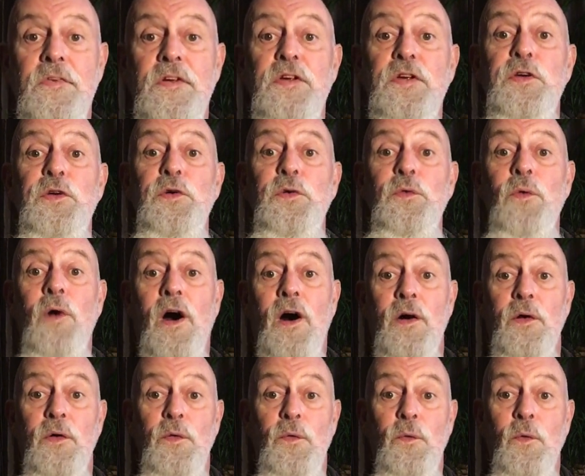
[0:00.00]
You
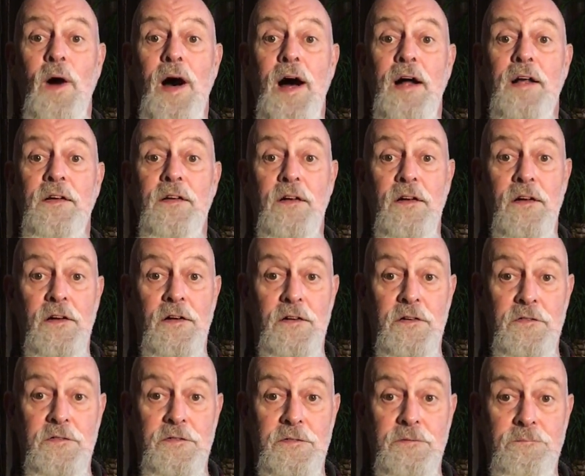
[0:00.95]
are who I
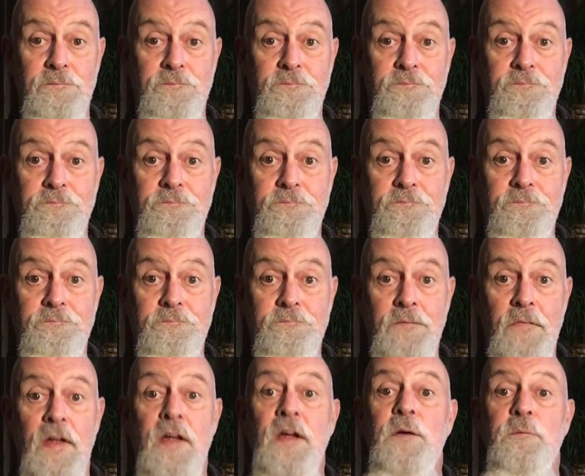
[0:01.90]
love.
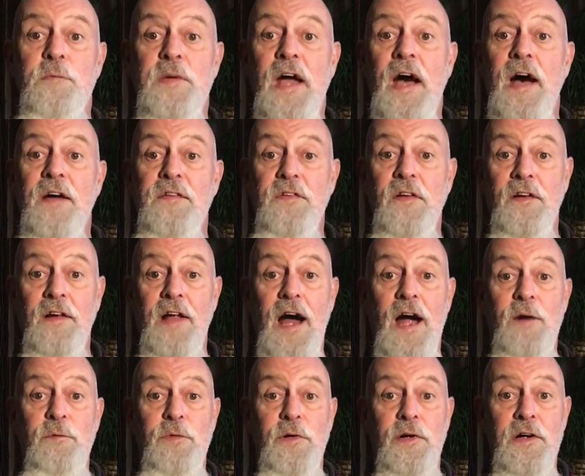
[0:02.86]
Behind the
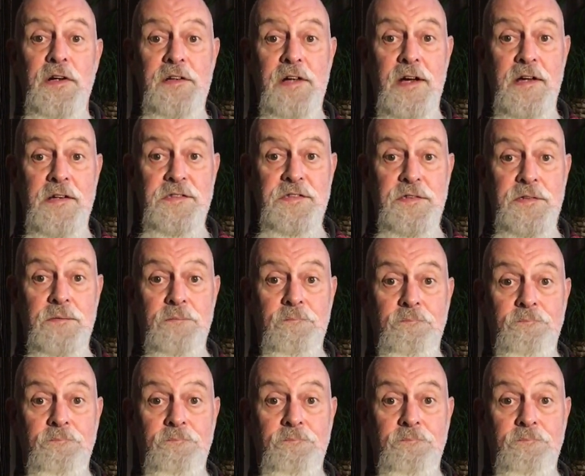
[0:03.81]
library desk,